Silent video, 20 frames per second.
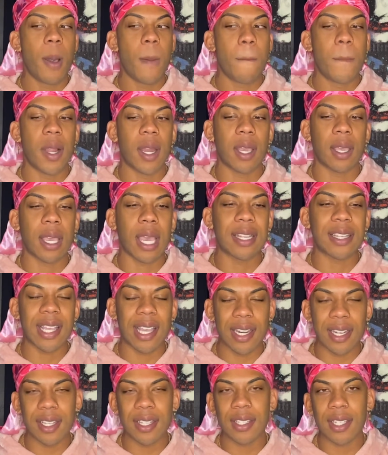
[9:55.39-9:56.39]
But, like, at the
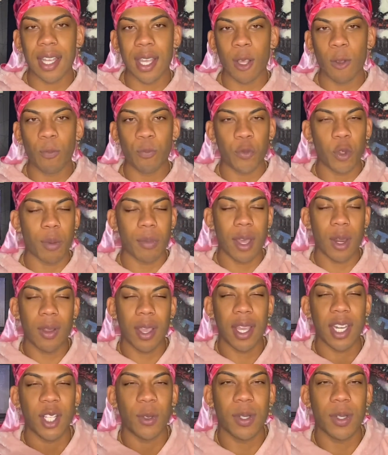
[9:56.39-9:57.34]
end of the day, no matter what anyone